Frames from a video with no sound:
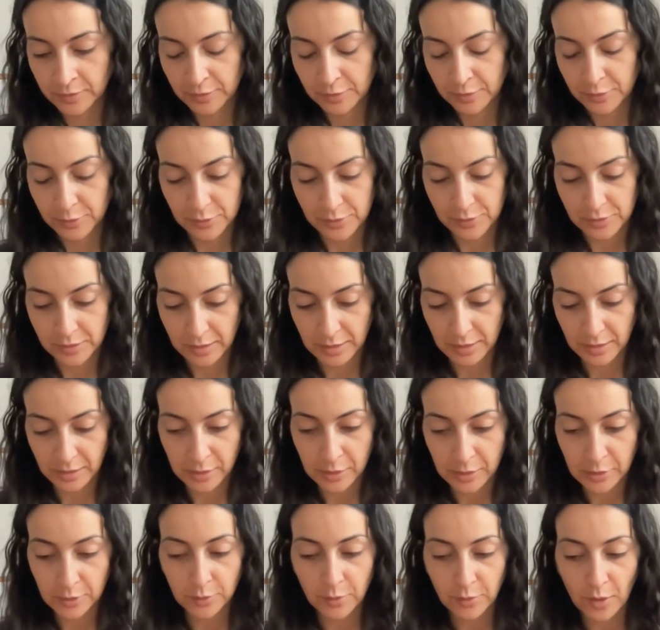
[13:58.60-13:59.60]
So sending
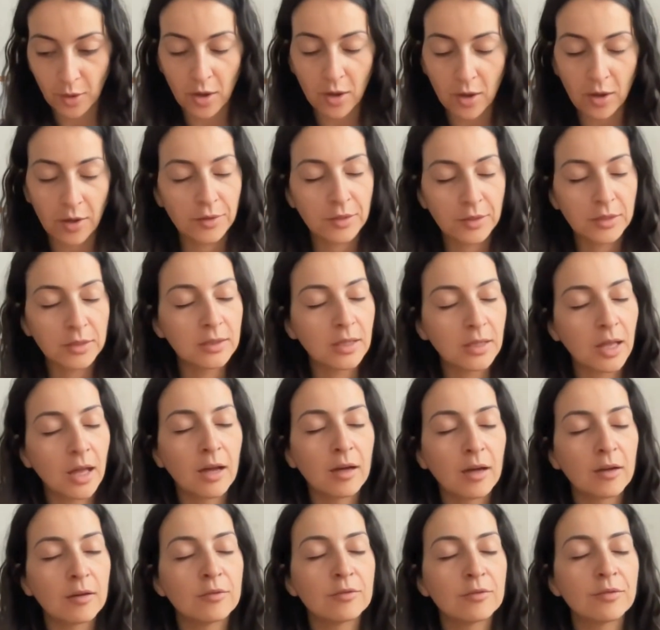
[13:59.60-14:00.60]
you all the
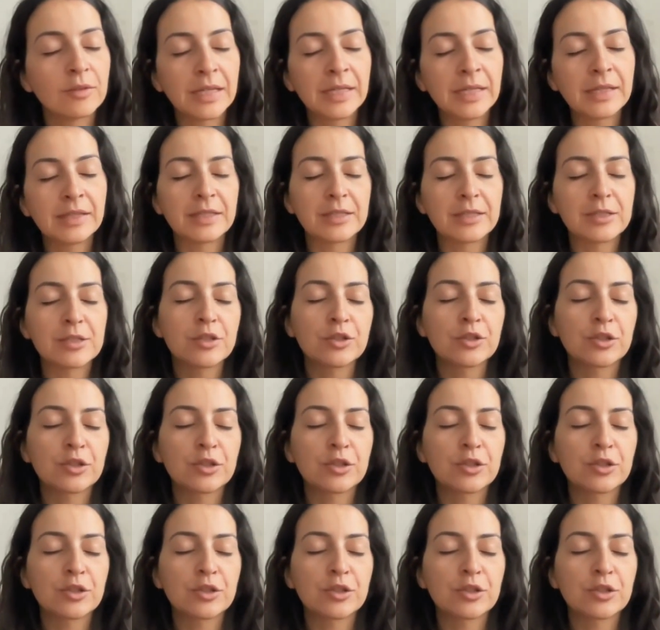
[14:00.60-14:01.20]
love in this